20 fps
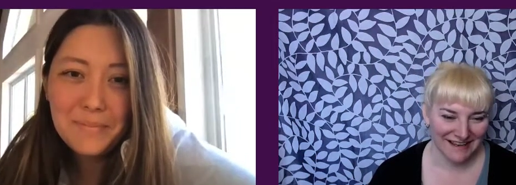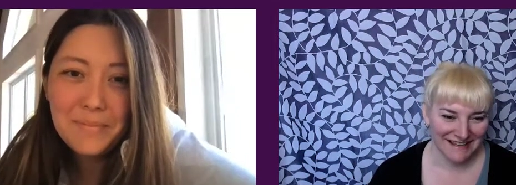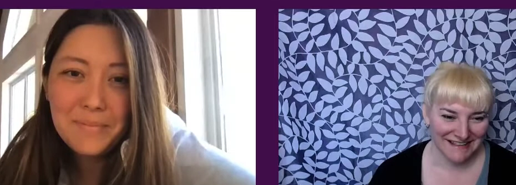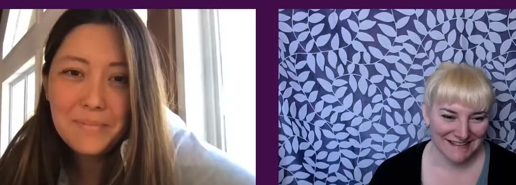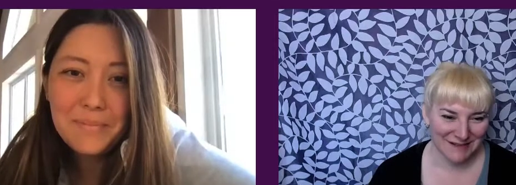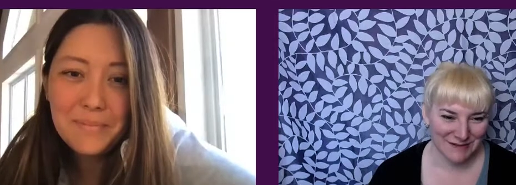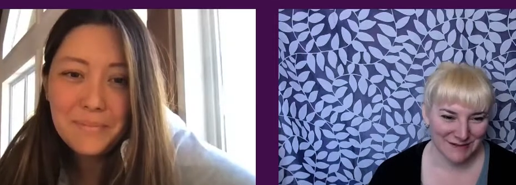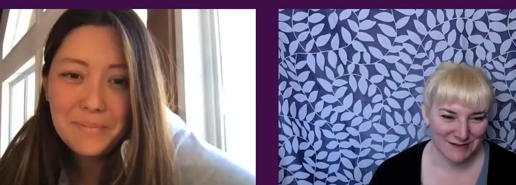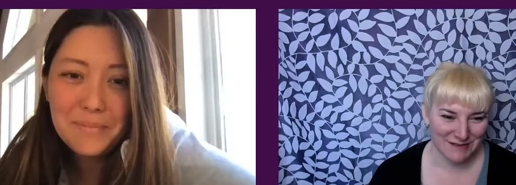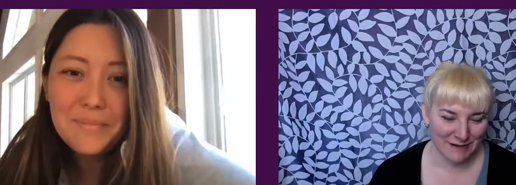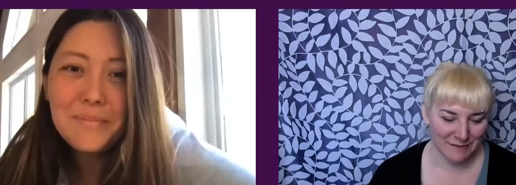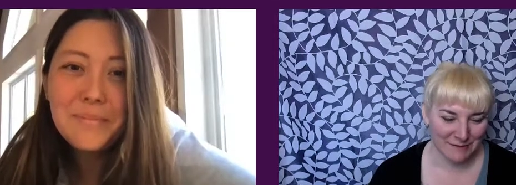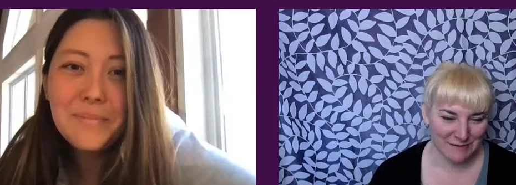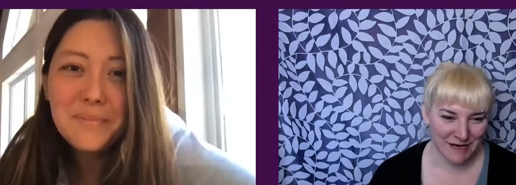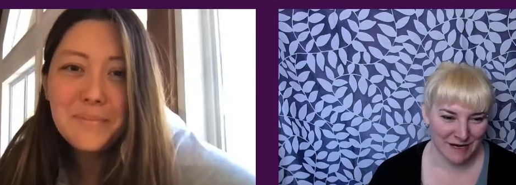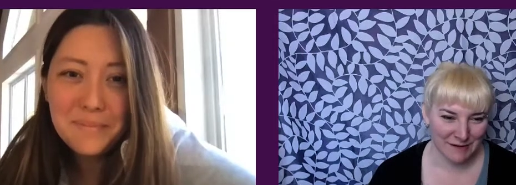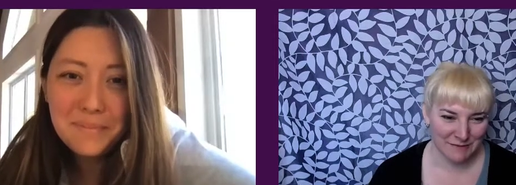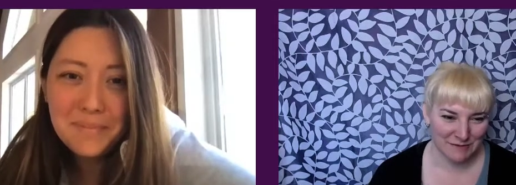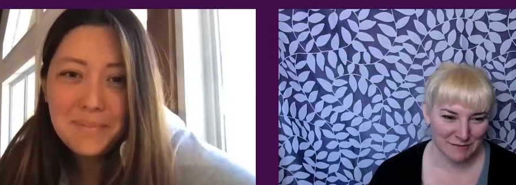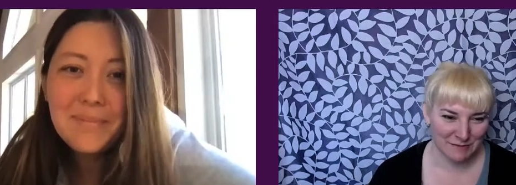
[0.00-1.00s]
Speaker 1: So
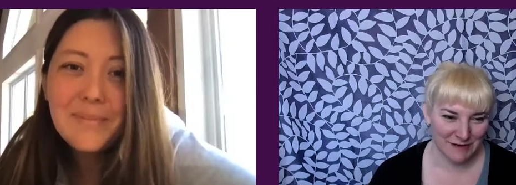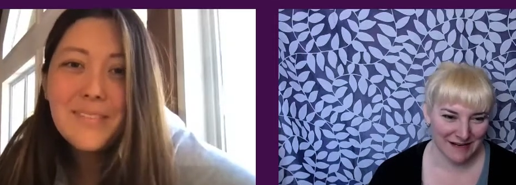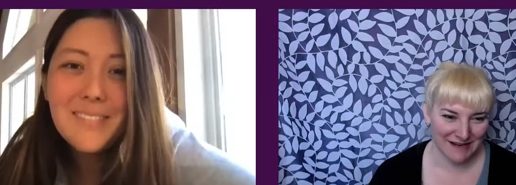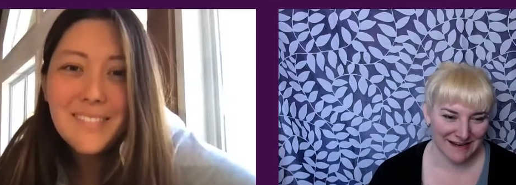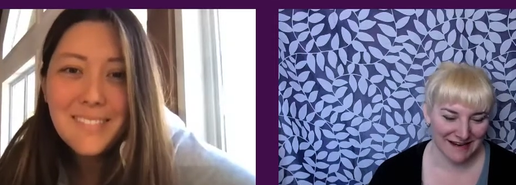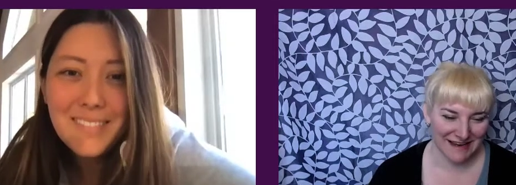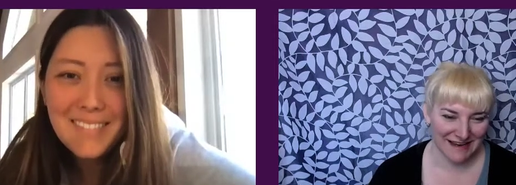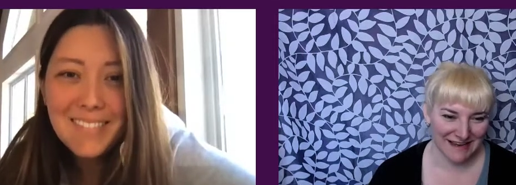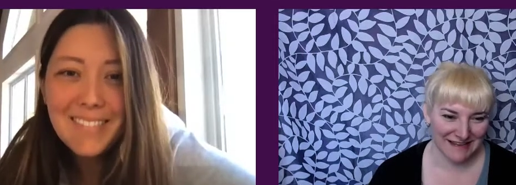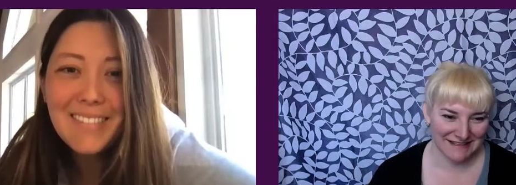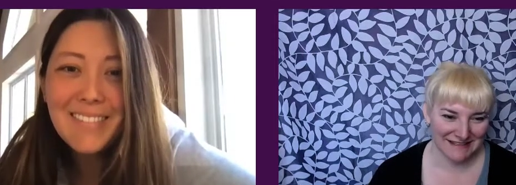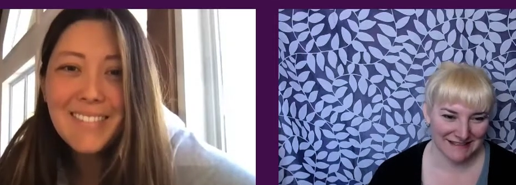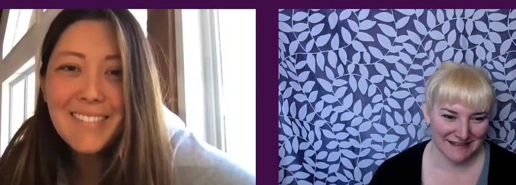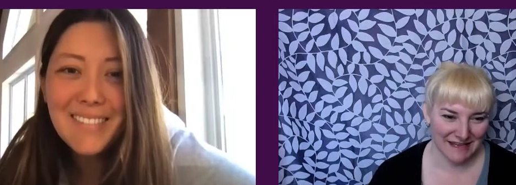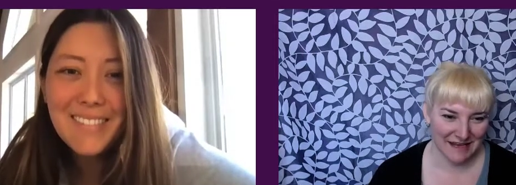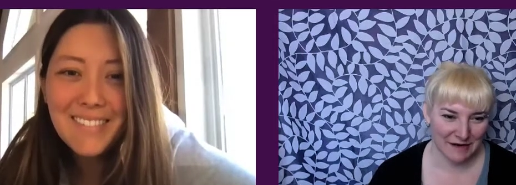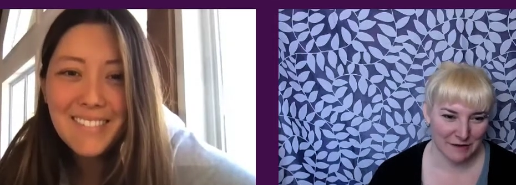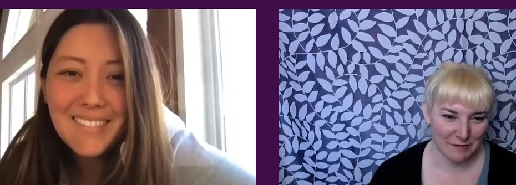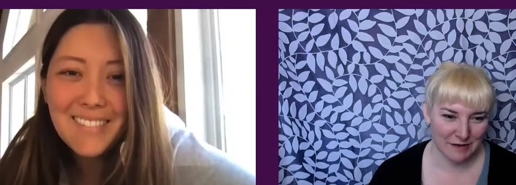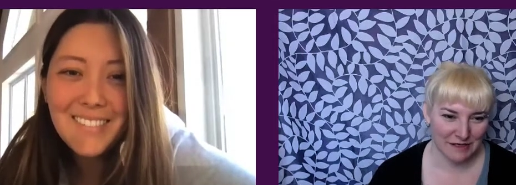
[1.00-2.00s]
sometimes when I ask
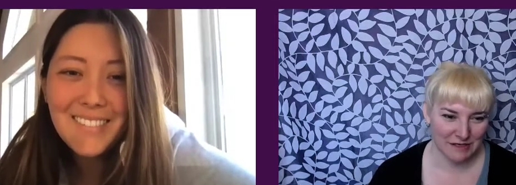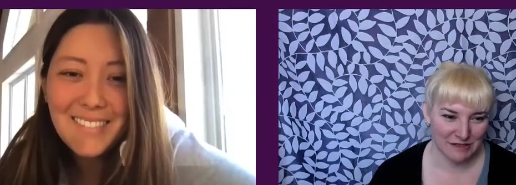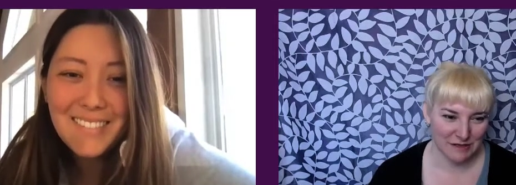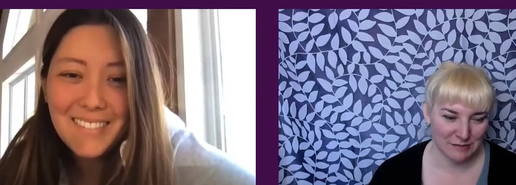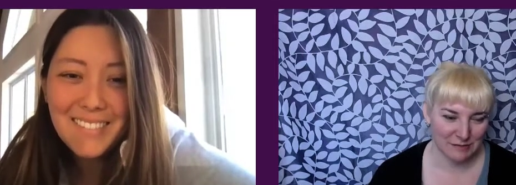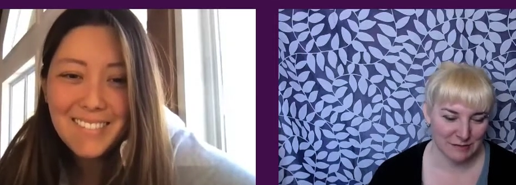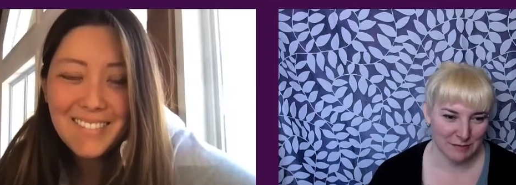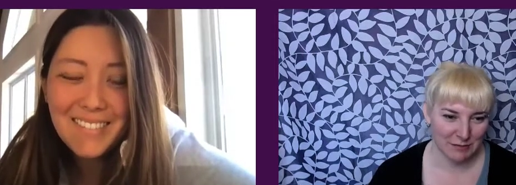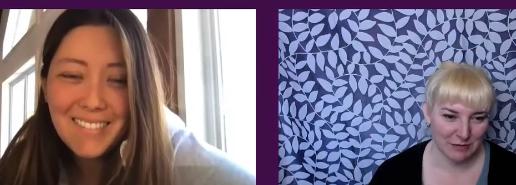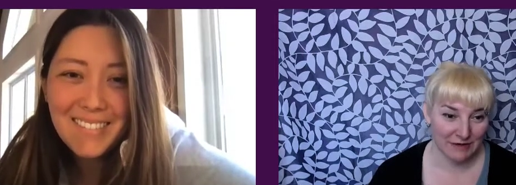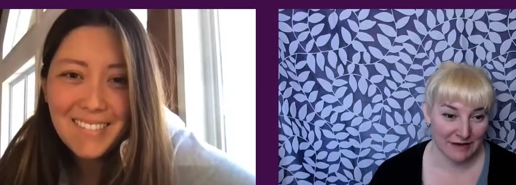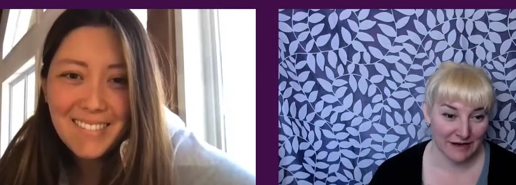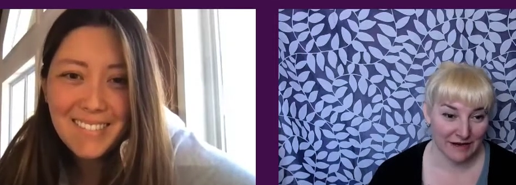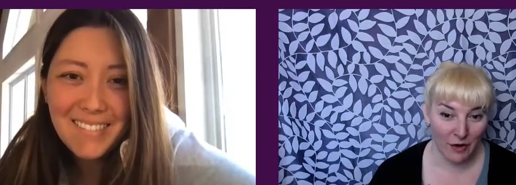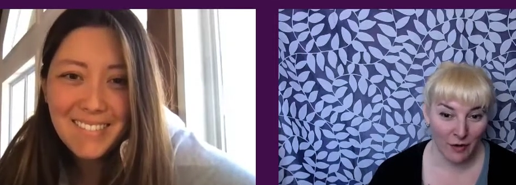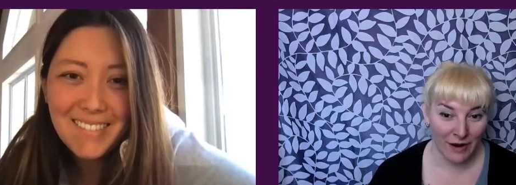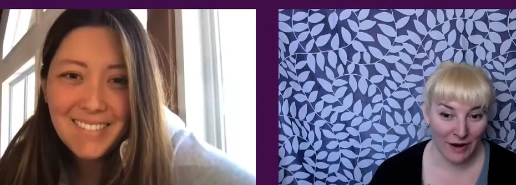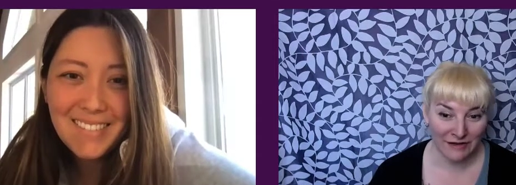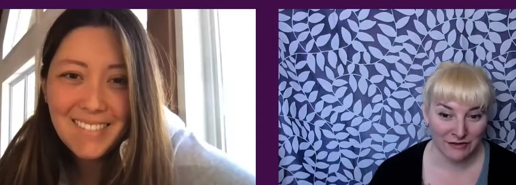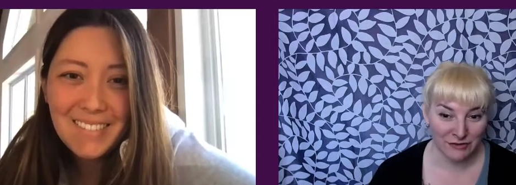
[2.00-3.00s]
that question, people are like,
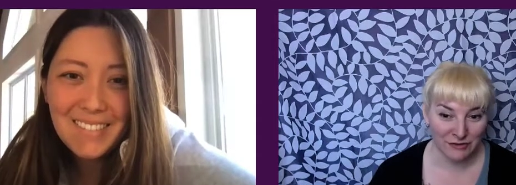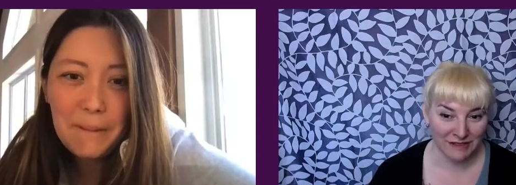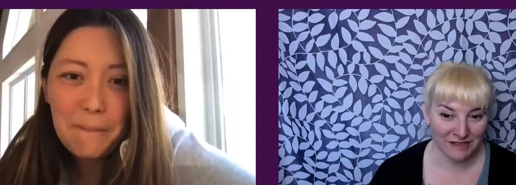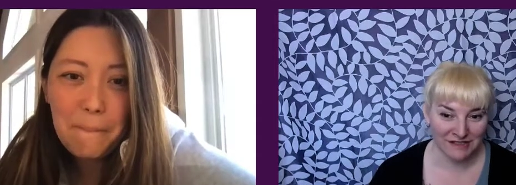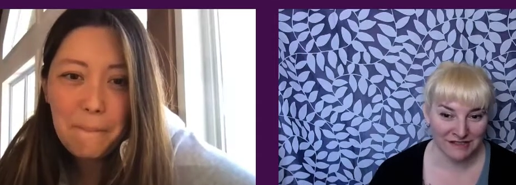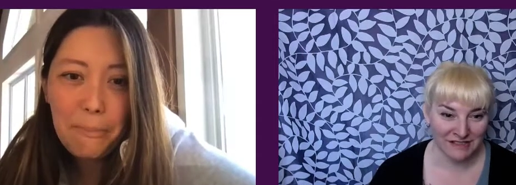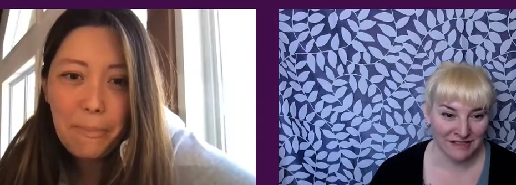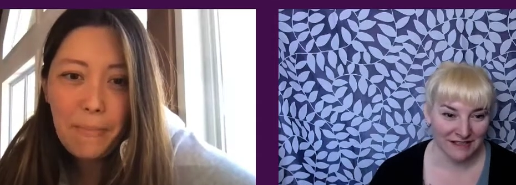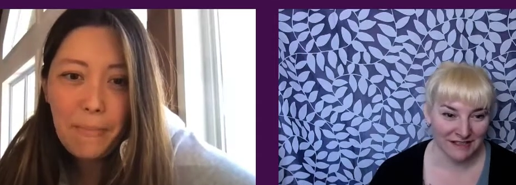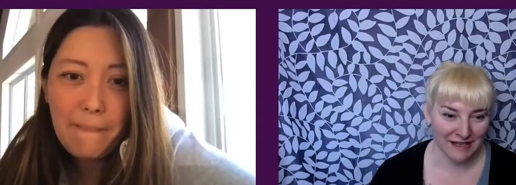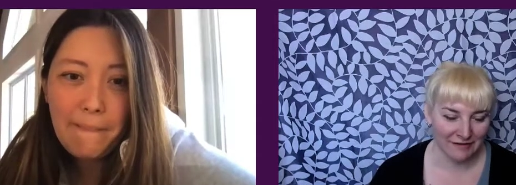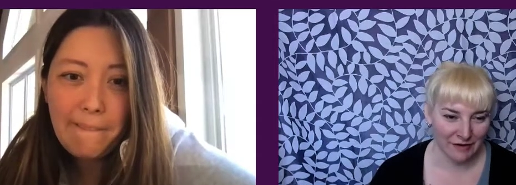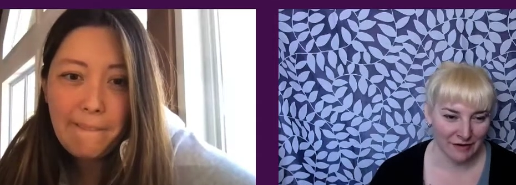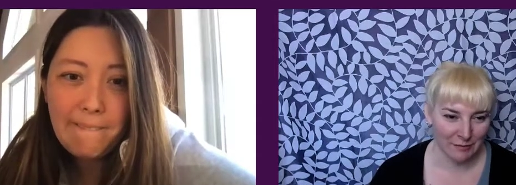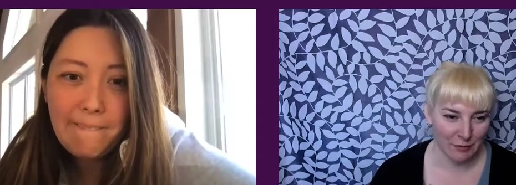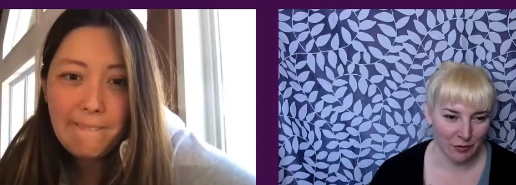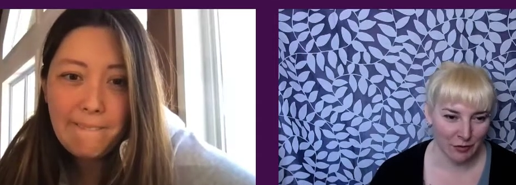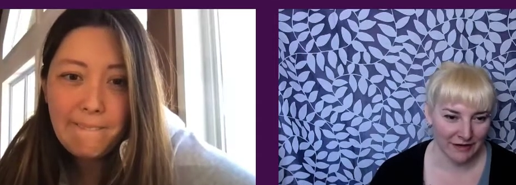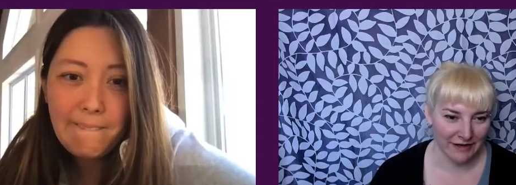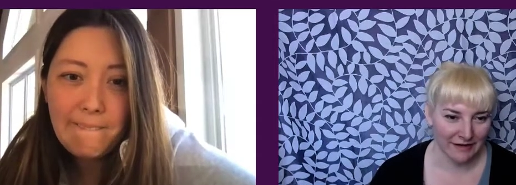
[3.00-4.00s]
"Oh, I drink tea
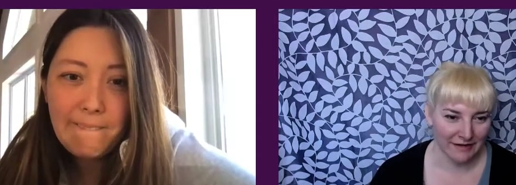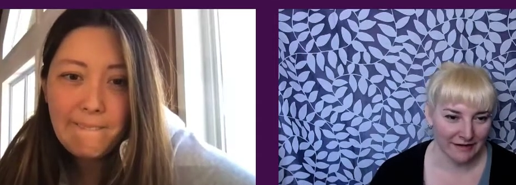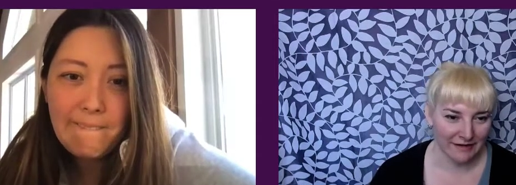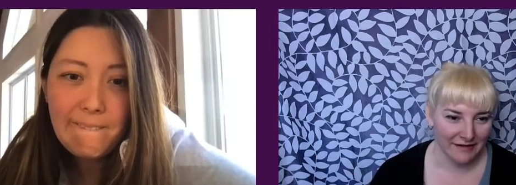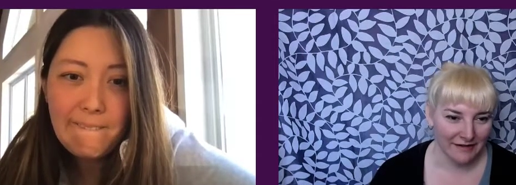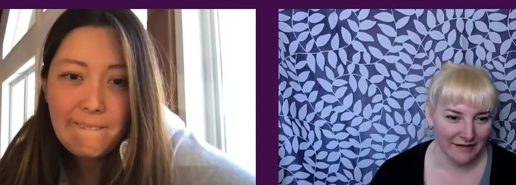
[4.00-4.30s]
every morning."